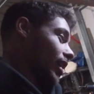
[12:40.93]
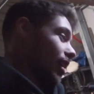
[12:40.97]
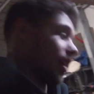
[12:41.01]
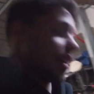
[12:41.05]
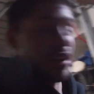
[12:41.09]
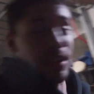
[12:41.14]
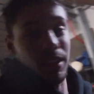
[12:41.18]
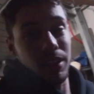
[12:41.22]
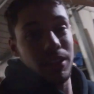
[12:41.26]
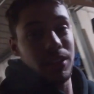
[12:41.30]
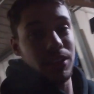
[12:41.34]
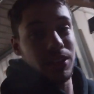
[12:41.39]

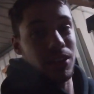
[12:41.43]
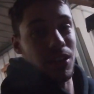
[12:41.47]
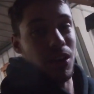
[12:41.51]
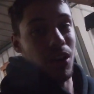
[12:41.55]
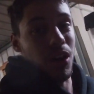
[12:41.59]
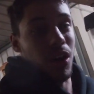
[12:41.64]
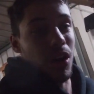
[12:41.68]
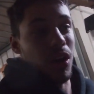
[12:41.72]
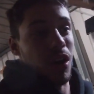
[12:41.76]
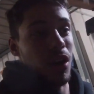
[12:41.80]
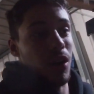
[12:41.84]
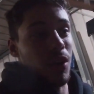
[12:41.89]
and
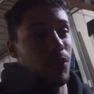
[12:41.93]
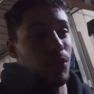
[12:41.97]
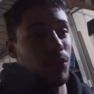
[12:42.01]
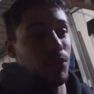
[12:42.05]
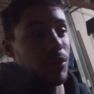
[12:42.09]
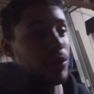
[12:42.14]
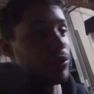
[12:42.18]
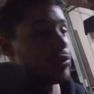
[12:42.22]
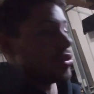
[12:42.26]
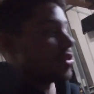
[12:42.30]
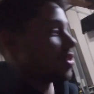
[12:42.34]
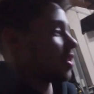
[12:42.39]

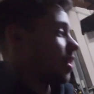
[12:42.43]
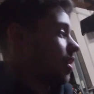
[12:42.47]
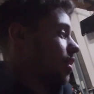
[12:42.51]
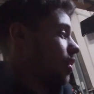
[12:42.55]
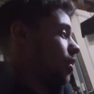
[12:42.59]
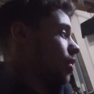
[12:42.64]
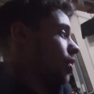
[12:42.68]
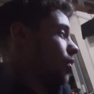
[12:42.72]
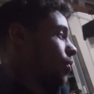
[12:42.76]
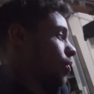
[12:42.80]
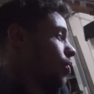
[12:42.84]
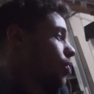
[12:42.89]
we will
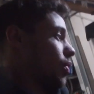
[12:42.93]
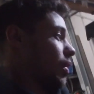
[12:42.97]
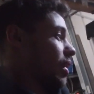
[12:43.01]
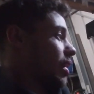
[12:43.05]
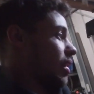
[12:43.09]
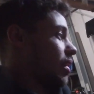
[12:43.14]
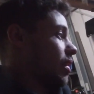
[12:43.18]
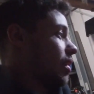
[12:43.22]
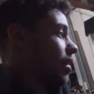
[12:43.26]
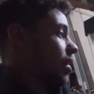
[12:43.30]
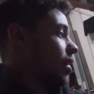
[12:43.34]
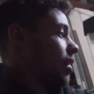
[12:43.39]
see you
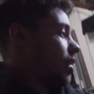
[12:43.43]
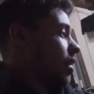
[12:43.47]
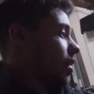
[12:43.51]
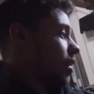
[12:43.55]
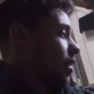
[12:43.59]
when